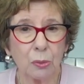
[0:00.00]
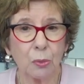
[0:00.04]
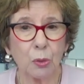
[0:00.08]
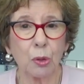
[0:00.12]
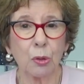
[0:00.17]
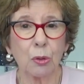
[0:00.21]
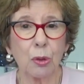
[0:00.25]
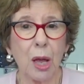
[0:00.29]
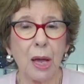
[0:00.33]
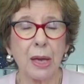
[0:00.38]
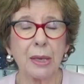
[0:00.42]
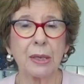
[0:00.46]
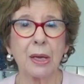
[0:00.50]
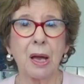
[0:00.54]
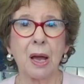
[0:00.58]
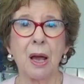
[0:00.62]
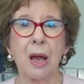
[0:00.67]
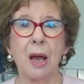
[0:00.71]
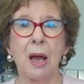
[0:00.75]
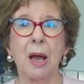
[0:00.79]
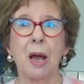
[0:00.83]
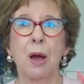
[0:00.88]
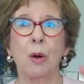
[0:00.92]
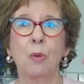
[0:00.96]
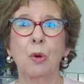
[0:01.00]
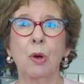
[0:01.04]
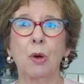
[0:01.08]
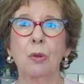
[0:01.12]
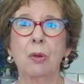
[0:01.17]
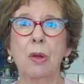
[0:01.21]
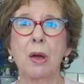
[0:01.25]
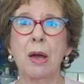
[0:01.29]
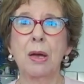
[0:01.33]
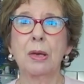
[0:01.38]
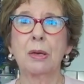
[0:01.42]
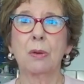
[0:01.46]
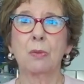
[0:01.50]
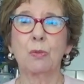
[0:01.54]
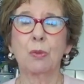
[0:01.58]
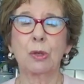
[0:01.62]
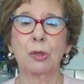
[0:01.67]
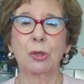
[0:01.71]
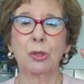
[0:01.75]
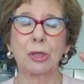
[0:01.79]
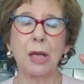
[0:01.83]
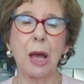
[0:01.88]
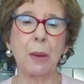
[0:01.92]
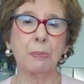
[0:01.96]
We're like
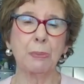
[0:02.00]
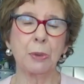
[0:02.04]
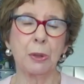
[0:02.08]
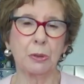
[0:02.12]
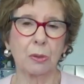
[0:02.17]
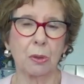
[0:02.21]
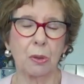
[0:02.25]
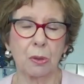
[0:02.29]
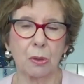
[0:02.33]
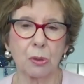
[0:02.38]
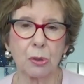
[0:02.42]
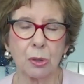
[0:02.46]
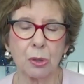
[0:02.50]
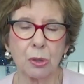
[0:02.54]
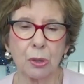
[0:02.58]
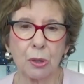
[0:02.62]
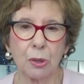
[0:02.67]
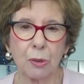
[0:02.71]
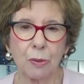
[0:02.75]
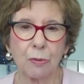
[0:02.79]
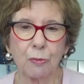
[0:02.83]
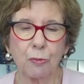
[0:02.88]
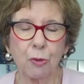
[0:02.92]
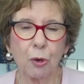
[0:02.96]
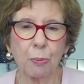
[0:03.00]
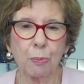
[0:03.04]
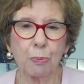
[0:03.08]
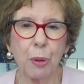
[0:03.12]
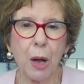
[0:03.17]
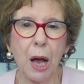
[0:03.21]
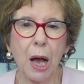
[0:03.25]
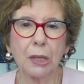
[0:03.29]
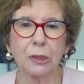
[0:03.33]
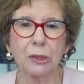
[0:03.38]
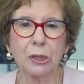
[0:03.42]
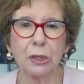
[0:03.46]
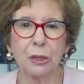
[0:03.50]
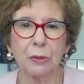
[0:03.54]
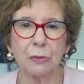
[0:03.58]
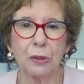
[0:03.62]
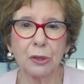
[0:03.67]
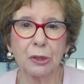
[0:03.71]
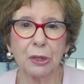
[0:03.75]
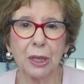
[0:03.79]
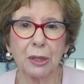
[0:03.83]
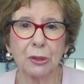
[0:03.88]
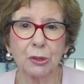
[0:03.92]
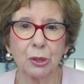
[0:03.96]
receptacles for positive
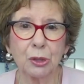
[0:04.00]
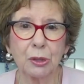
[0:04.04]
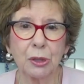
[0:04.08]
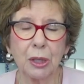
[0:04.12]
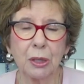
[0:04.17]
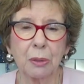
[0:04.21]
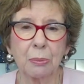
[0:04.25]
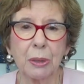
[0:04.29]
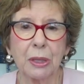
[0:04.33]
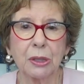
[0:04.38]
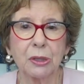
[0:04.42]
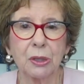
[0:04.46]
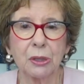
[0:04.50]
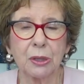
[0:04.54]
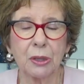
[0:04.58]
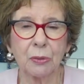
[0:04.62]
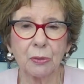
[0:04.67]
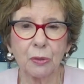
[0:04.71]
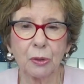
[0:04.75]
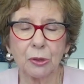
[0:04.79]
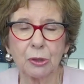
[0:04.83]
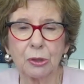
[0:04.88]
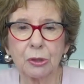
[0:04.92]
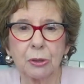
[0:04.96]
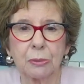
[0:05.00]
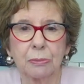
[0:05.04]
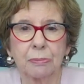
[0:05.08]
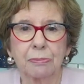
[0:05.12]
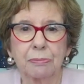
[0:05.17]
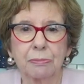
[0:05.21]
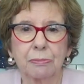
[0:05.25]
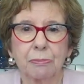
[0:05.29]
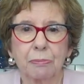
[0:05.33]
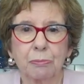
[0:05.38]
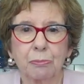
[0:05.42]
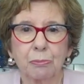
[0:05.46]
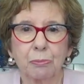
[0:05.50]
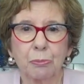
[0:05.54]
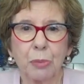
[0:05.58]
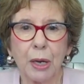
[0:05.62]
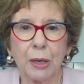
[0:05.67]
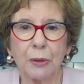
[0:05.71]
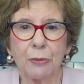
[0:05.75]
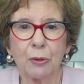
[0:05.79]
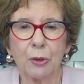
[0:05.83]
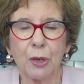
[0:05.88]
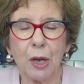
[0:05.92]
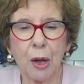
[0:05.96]
attention, and it makes a difference. Bye
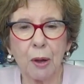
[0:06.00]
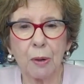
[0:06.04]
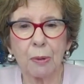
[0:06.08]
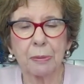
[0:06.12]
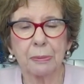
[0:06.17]
for now.